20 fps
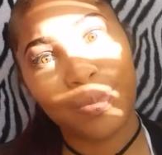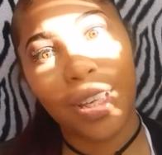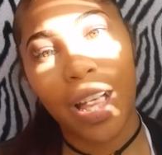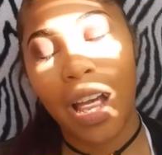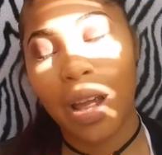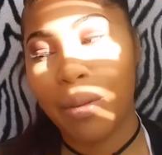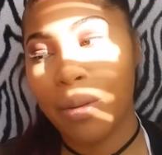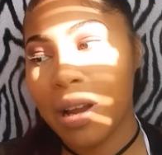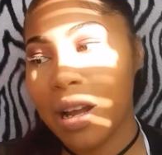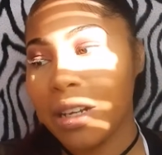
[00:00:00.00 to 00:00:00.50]

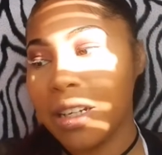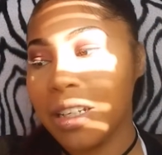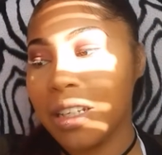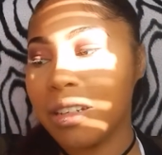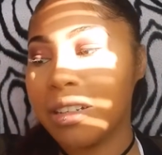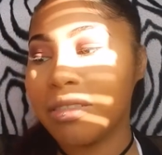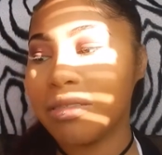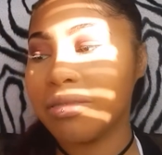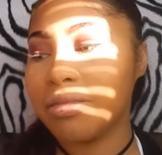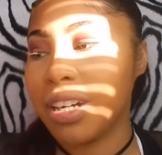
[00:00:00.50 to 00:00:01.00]

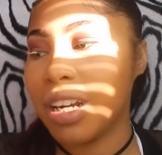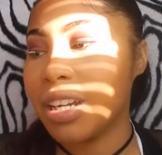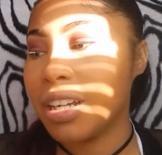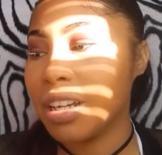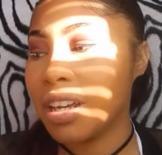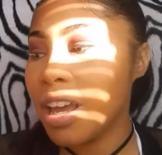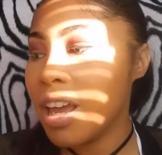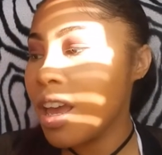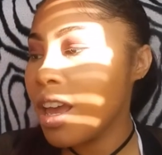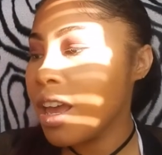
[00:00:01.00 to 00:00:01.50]
Ironic, right?
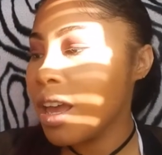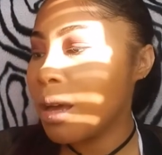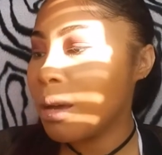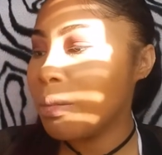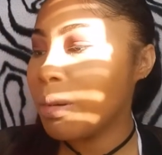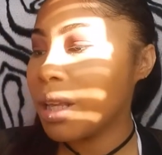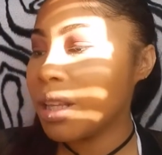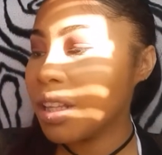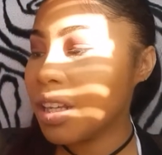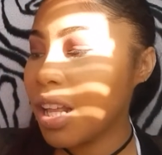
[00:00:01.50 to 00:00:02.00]

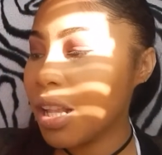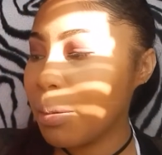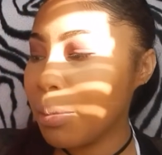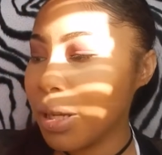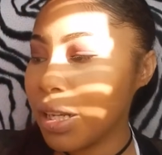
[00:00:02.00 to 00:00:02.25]
But in the color